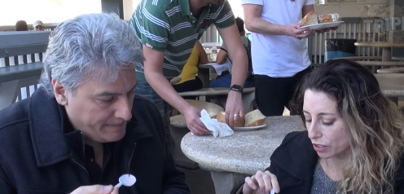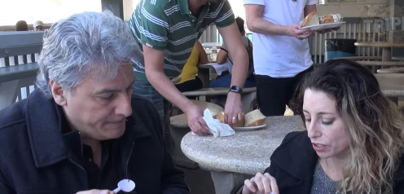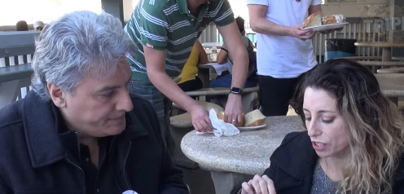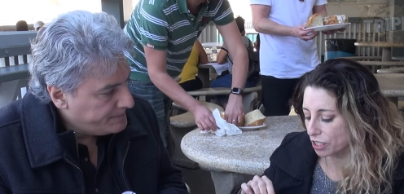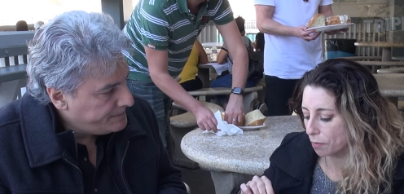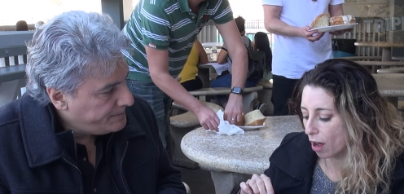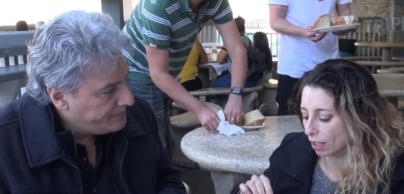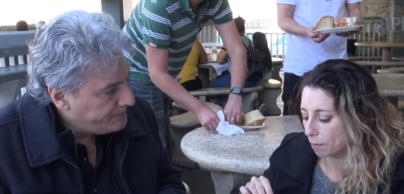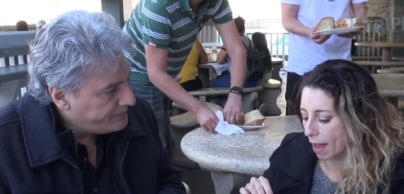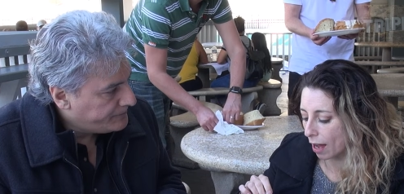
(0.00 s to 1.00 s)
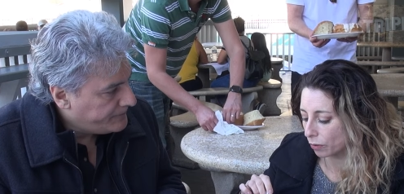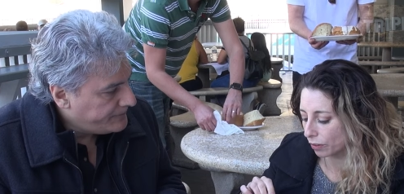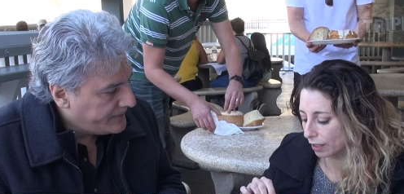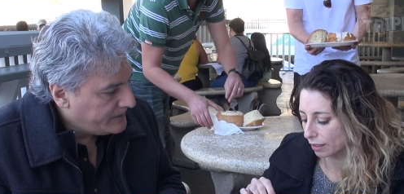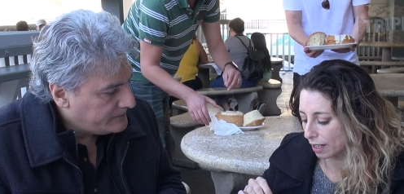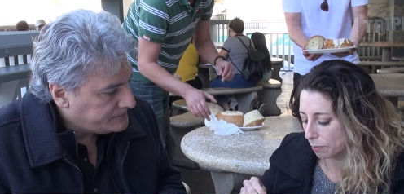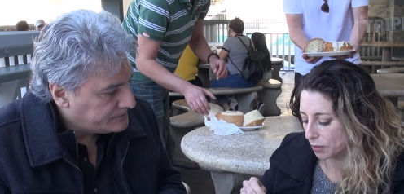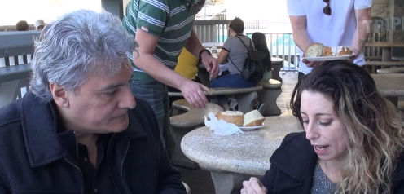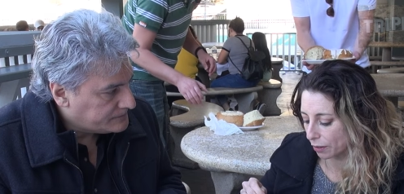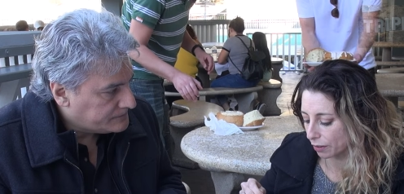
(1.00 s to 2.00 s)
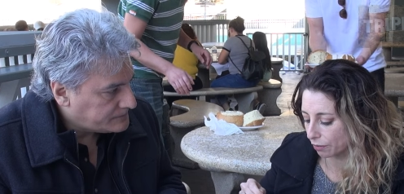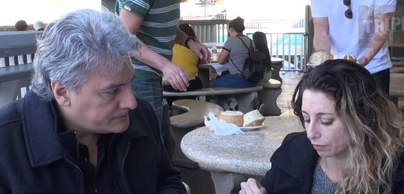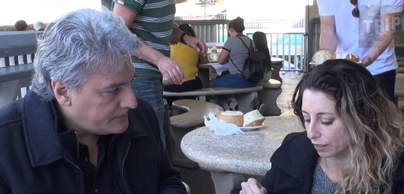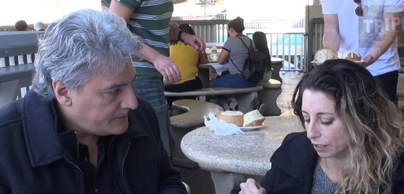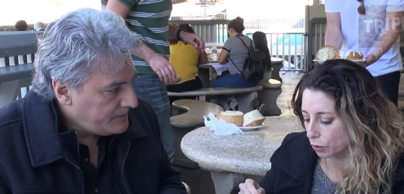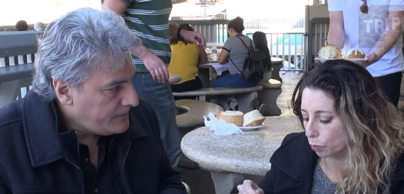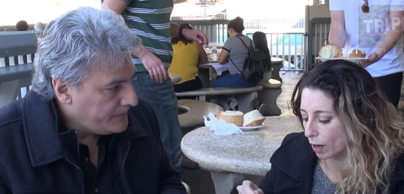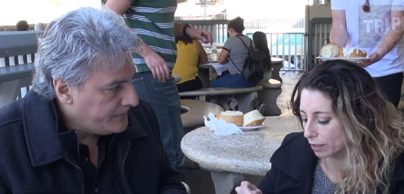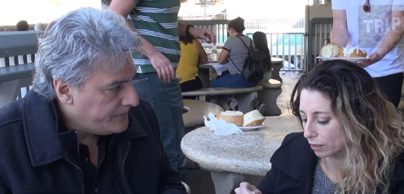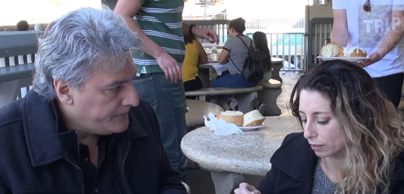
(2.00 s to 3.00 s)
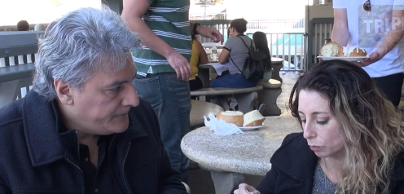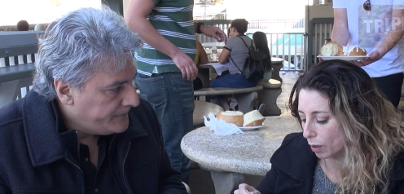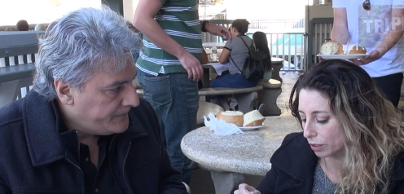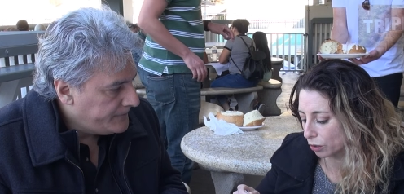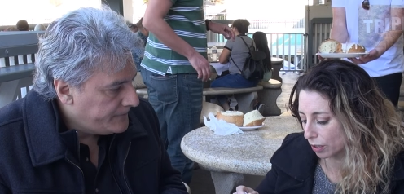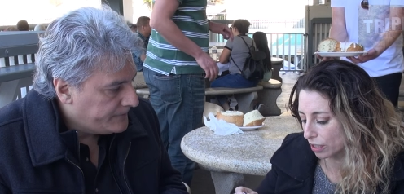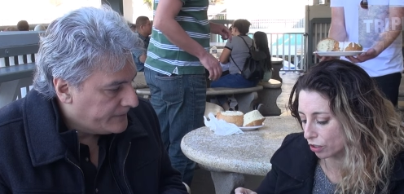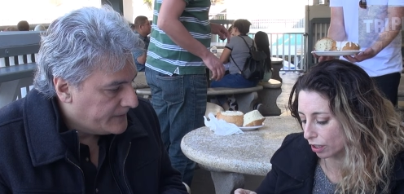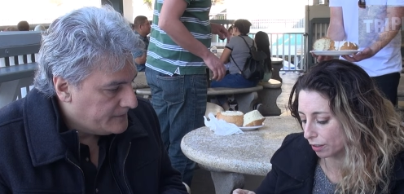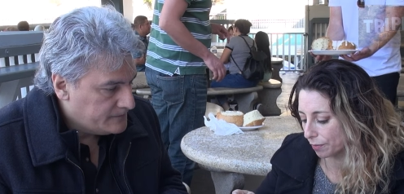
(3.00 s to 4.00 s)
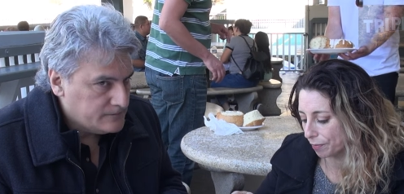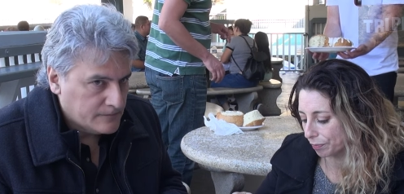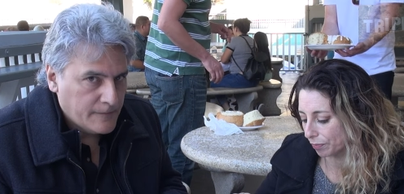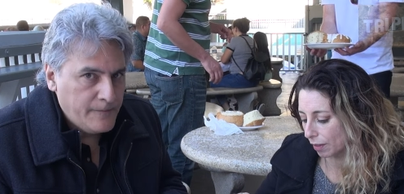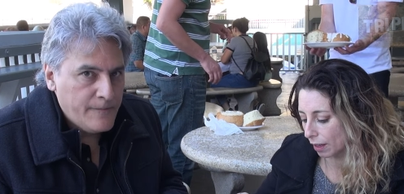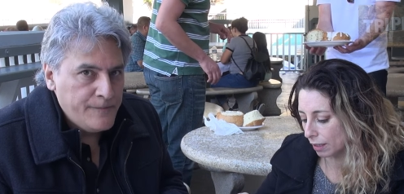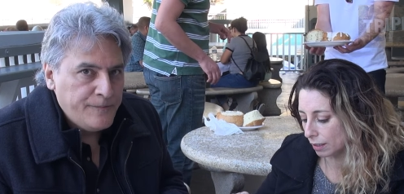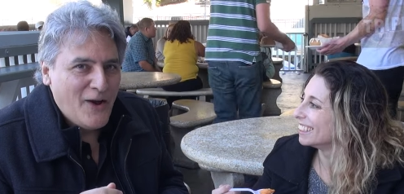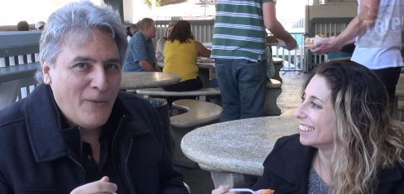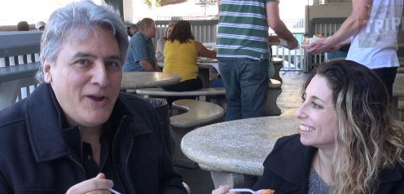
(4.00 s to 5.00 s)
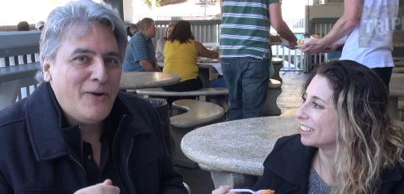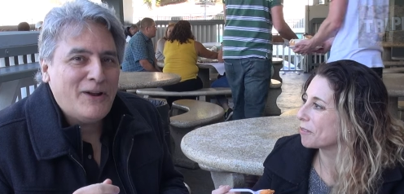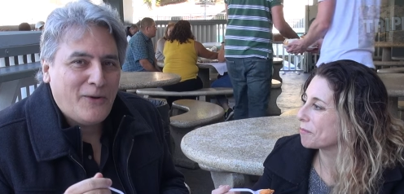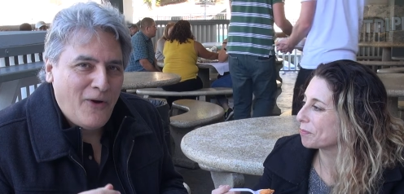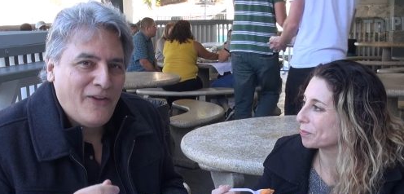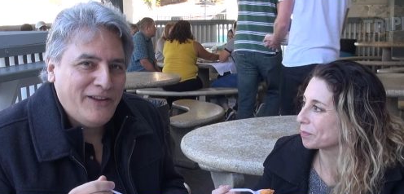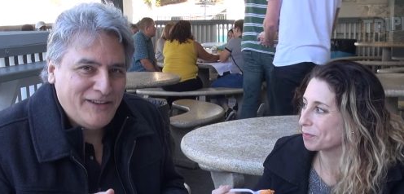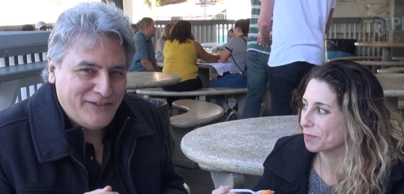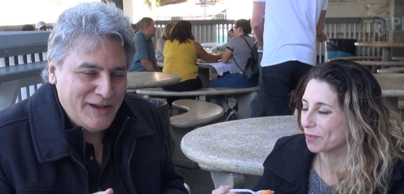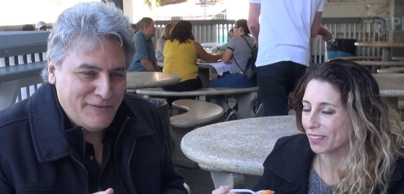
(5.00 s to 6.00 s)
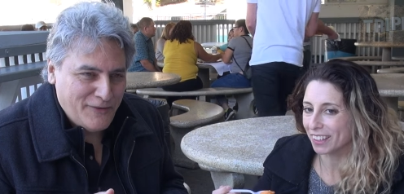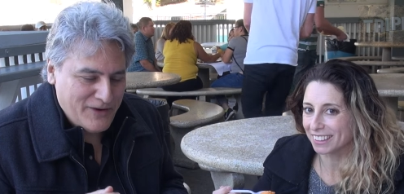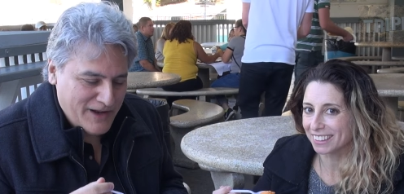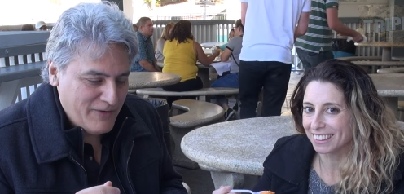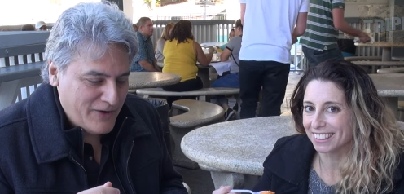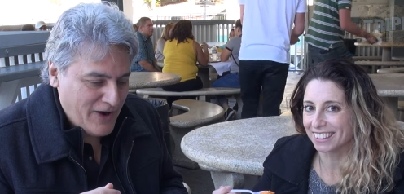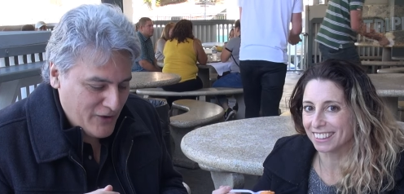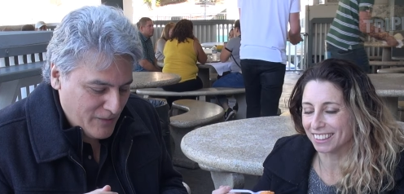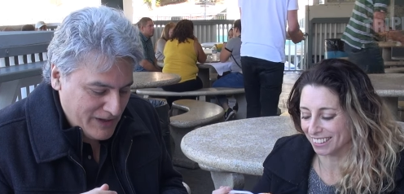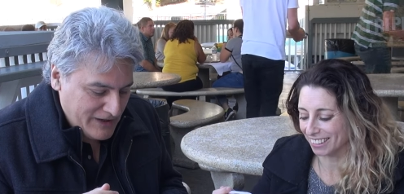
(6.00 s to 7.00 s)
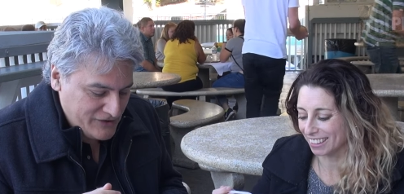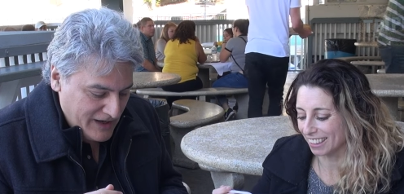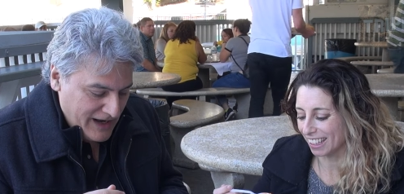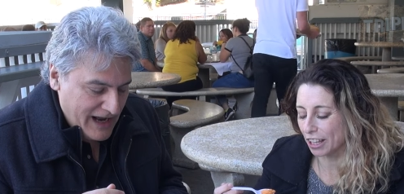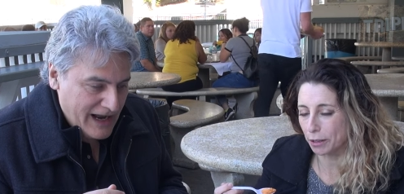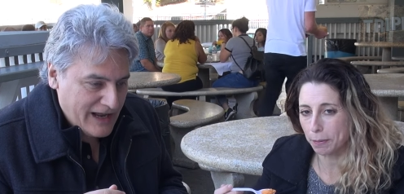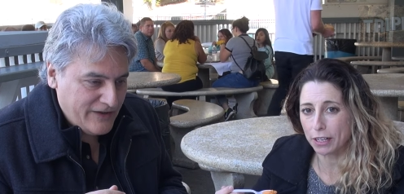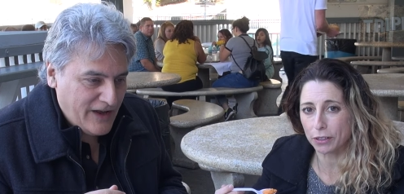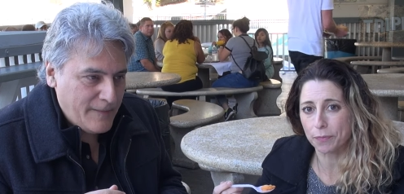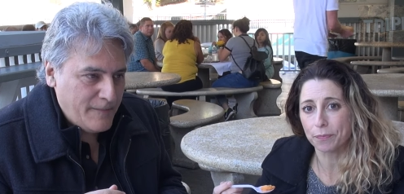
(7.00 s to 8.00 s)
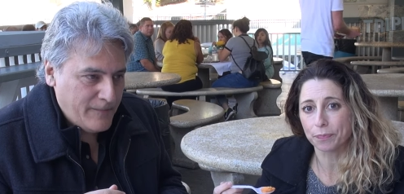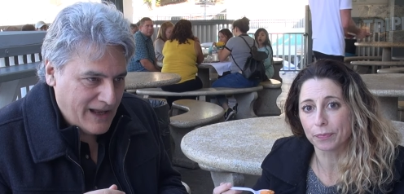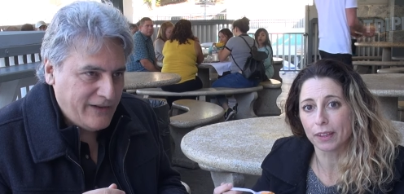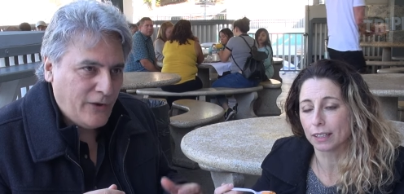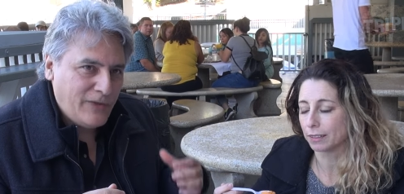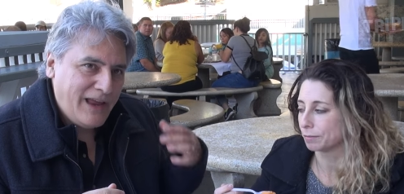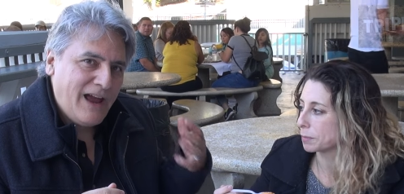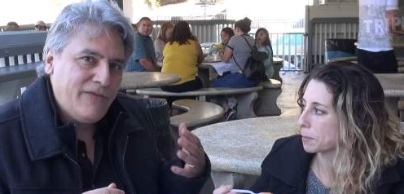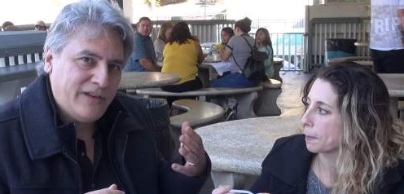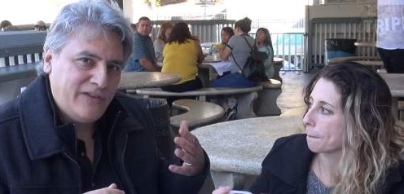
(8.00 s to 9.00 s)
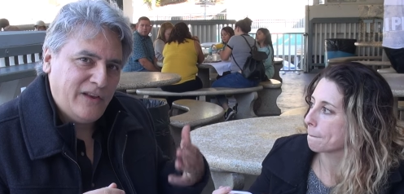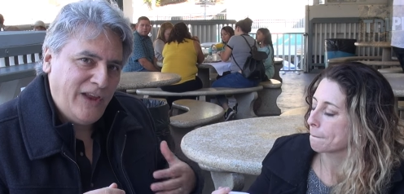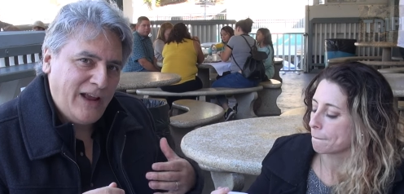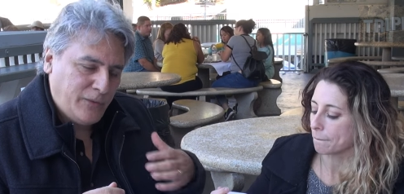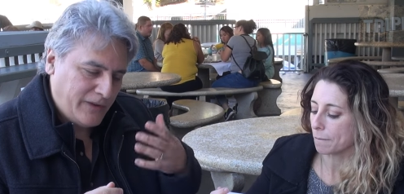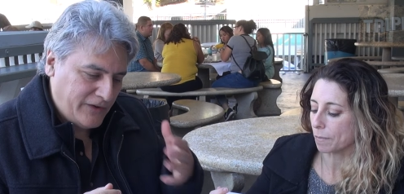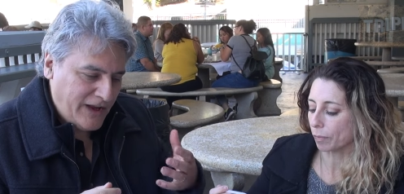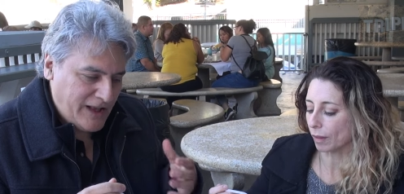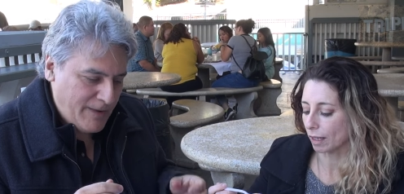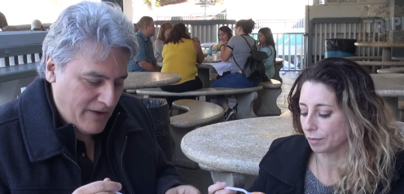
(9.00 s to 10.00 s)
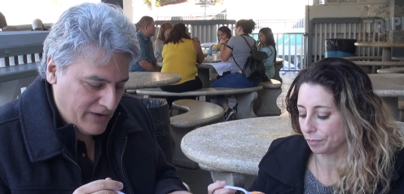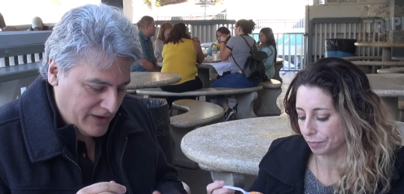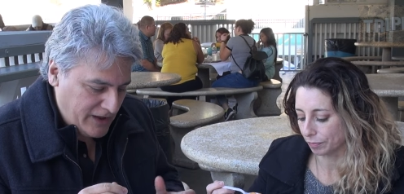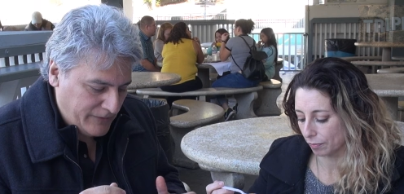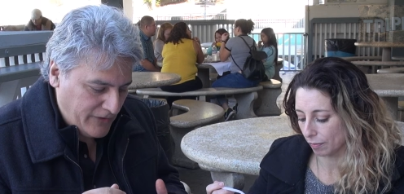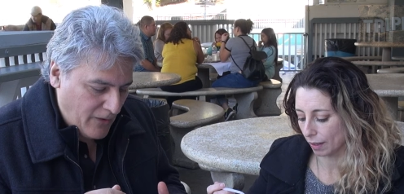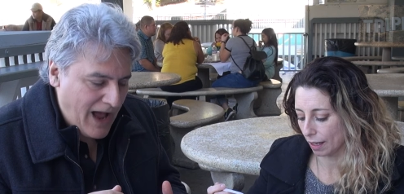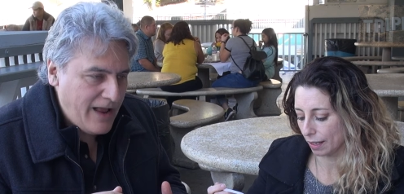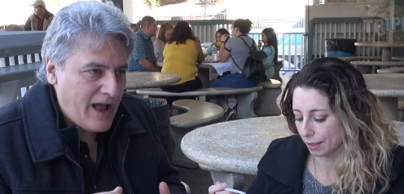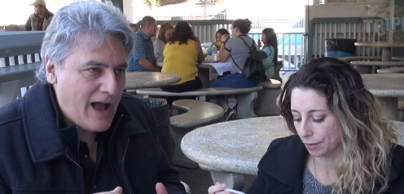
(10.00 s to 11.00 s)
Speaker 1: just a small amount that comes out of it's one creature.
Speaker 2: We are at Quality Seafood in Redondo Beach, and so they have the tanks where they'll take them out and clean them. So I